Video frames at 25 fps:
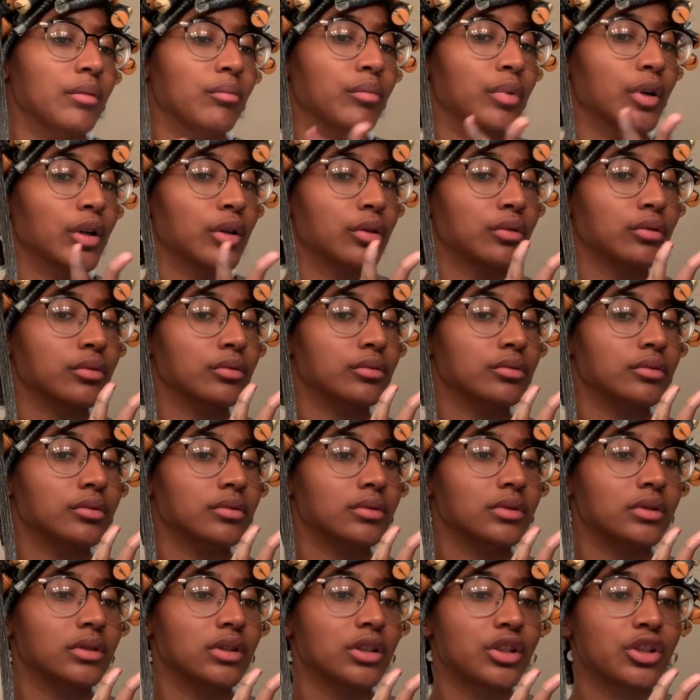Boom,
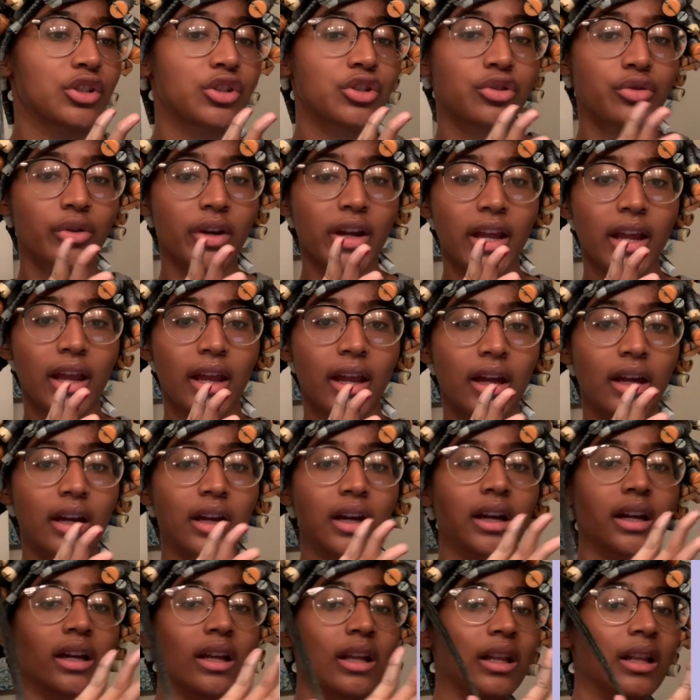straight,
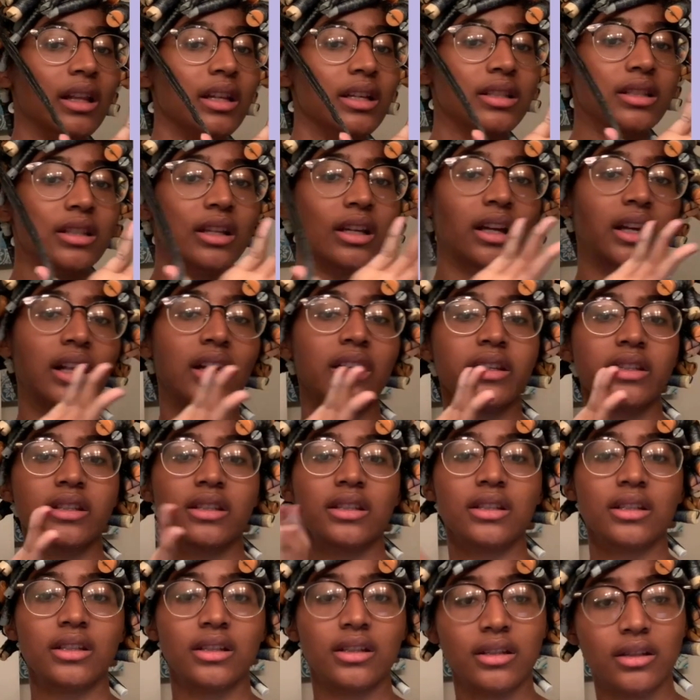glisten,
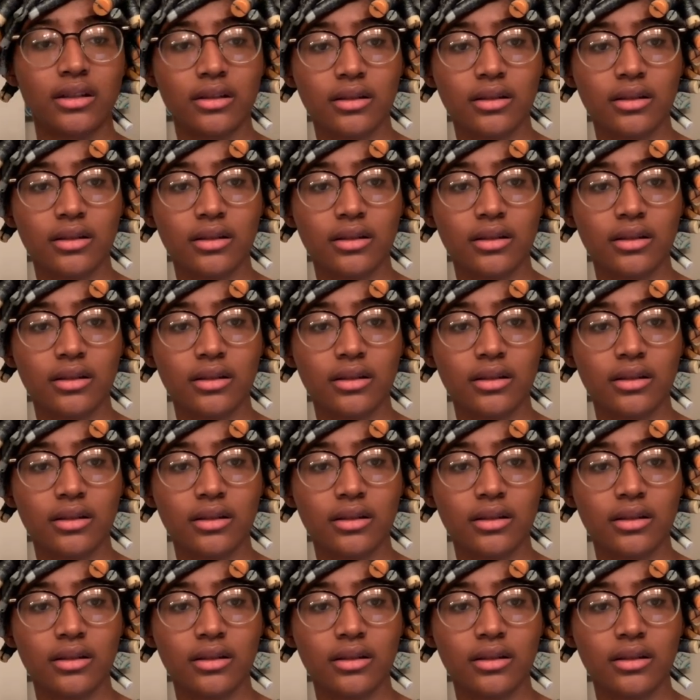glisten.